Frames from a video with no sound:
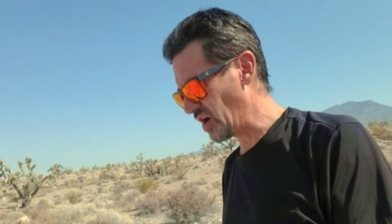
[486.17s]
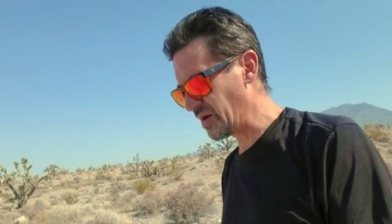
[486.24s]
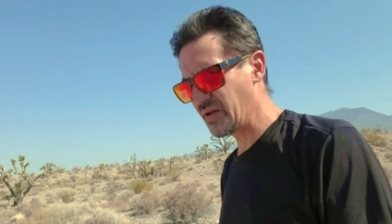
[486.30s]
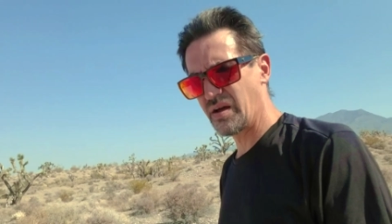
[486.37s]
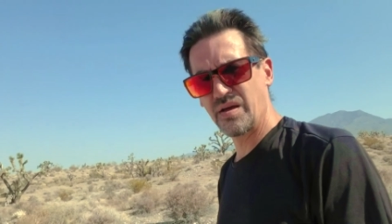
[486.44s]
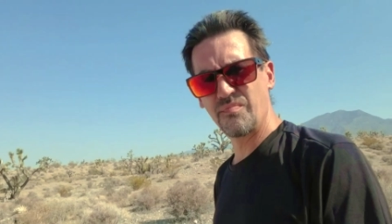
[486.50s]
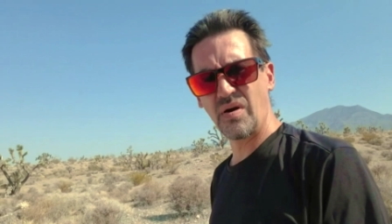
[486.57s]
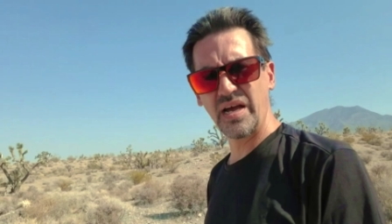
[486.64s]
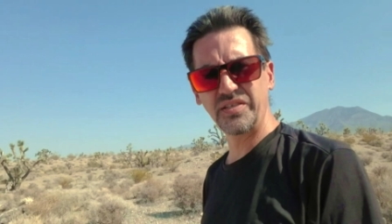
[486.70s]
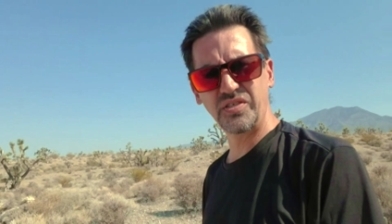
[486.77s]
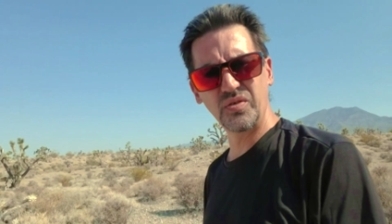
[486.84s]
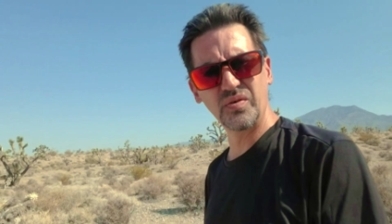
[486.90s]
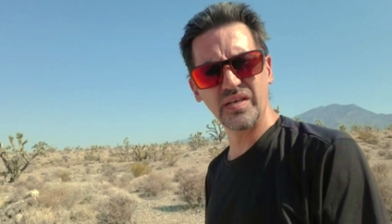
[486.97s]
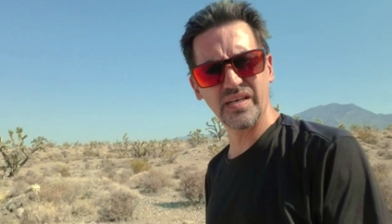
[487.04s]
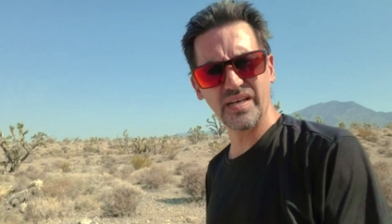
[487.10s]
I might
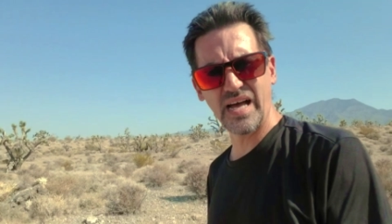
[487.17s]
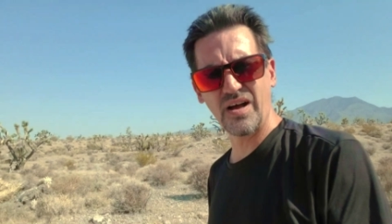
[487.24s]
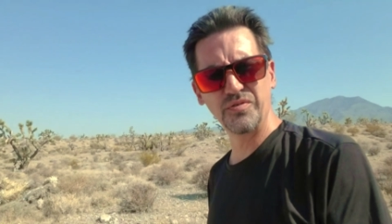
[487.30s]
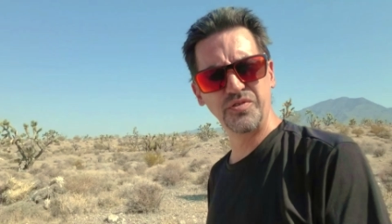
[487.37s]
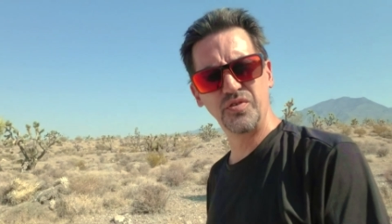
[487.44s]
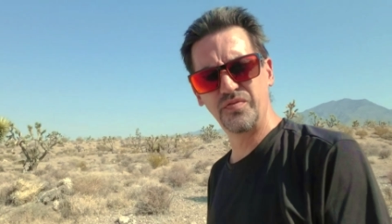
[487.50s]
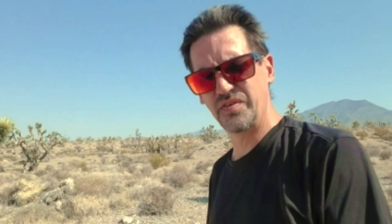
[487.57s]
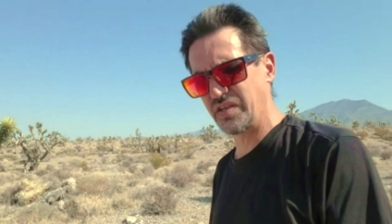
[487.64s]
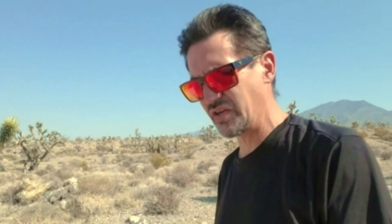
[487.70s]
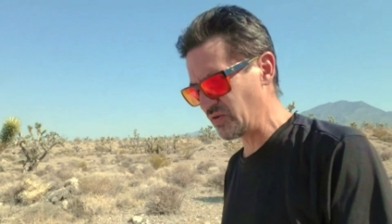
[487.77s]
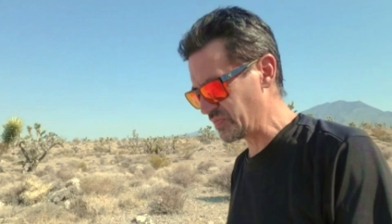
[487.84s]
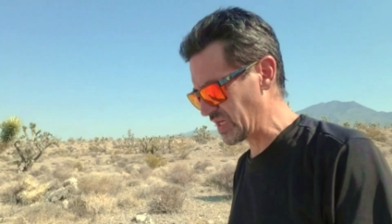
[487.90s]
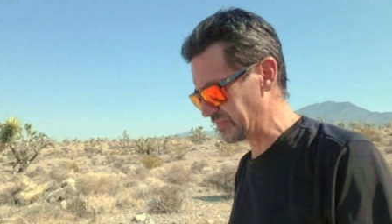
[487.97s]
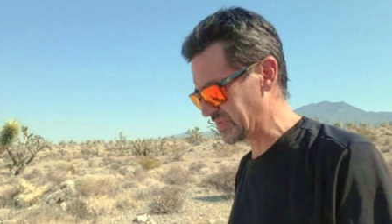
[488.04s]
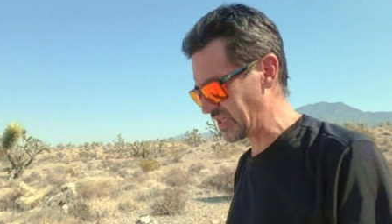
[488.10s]
do a how-to video,
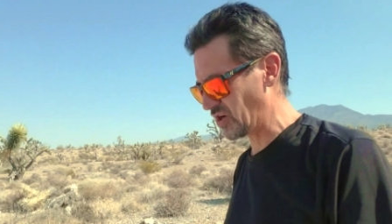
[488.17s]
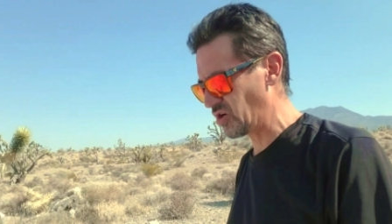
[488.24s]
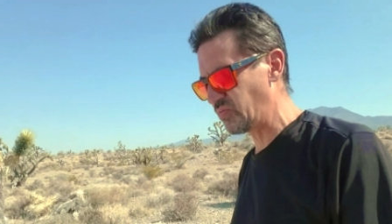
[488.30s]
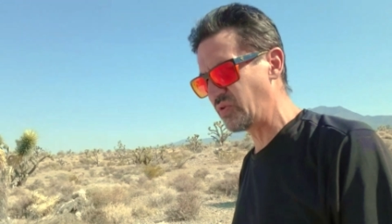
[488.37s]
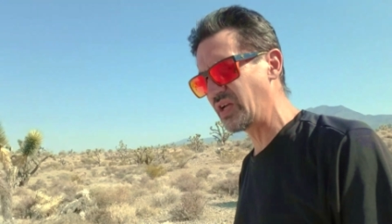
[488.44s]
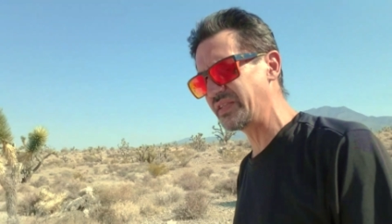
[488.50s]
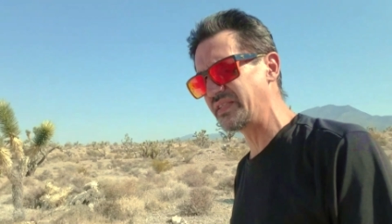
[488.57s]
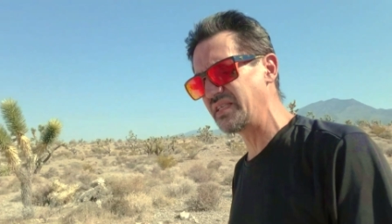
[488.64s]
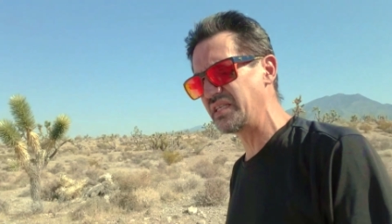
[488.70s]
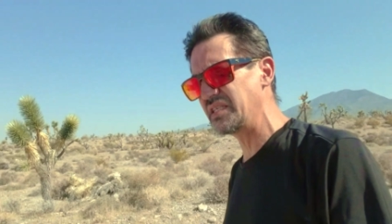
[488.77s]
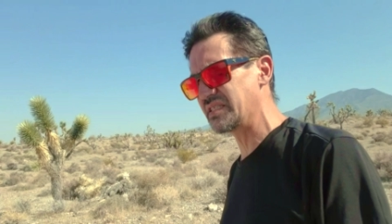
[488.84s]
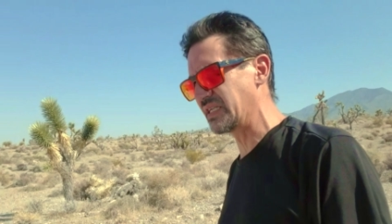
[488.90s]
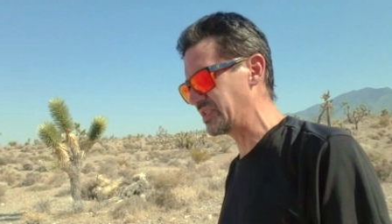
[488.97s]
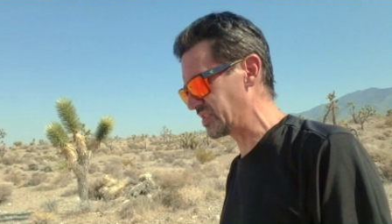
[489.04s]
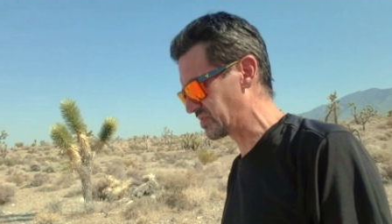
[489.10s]
but I'm terrible at
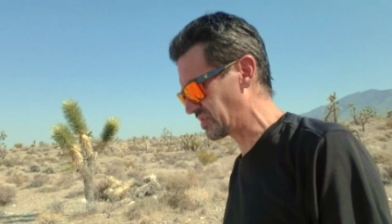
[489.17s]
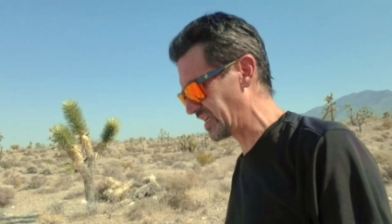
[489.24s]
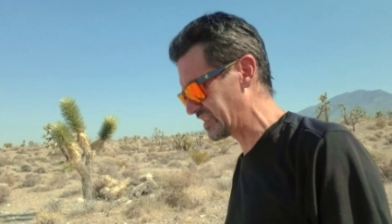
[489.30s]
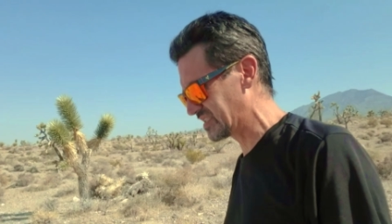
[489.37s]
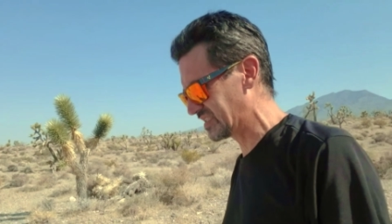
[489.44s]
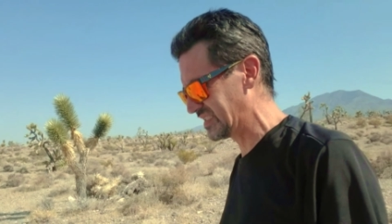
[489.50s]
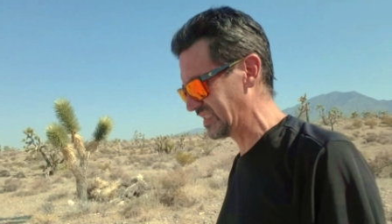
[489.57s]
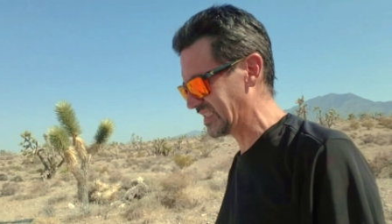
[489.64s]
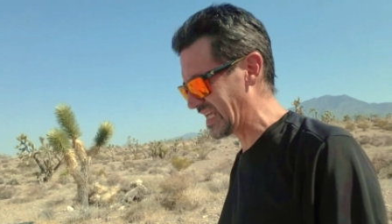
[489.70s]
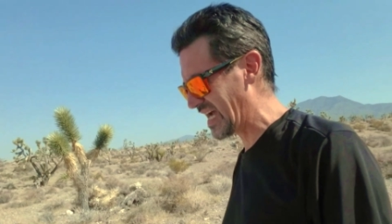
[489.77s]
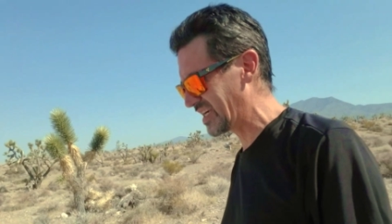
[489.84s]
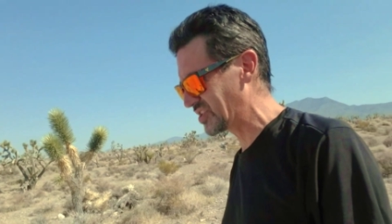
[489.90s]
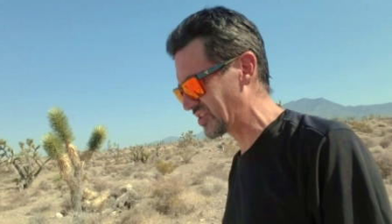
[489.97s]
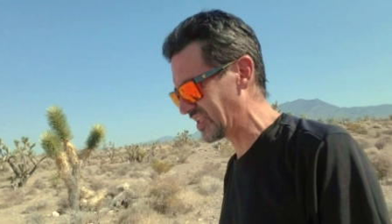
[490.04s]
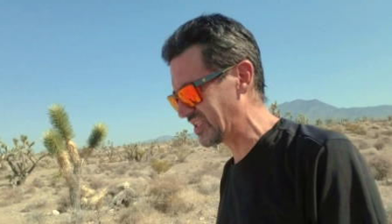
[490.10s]
these. I just like to
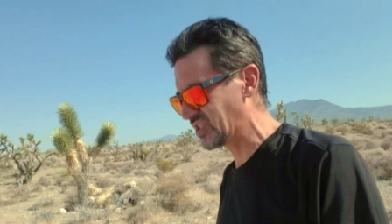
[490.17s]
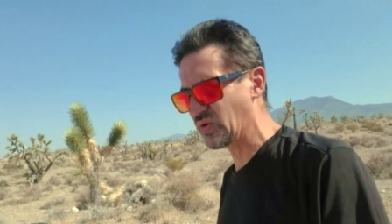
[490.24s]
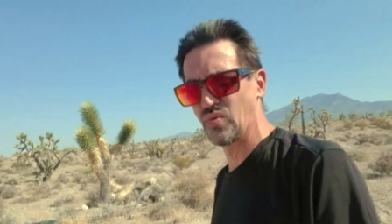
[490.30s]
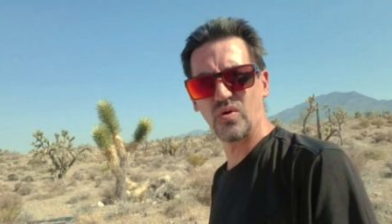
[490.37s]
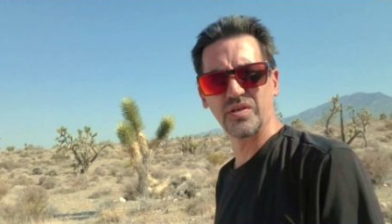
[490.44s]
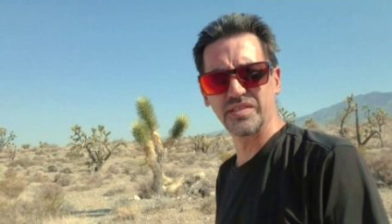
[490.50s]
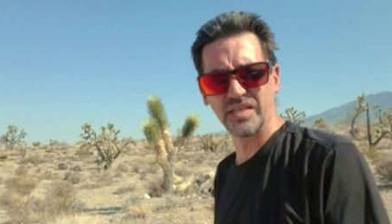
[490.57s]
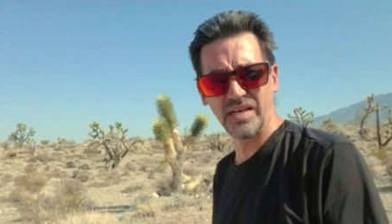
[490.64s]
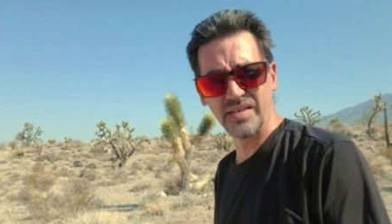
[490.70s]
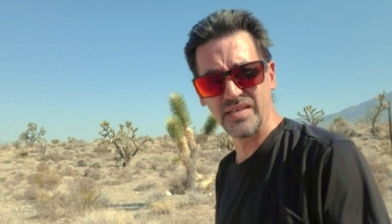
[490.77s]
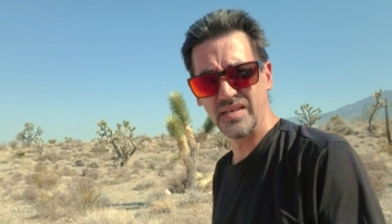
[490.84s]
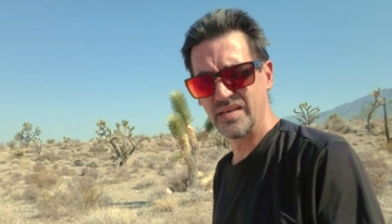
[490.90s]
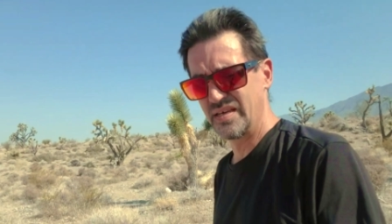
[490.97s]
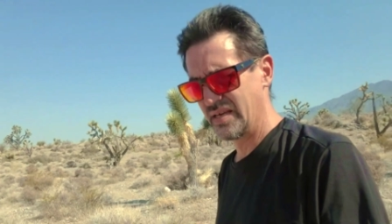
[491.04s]
actually get the work done.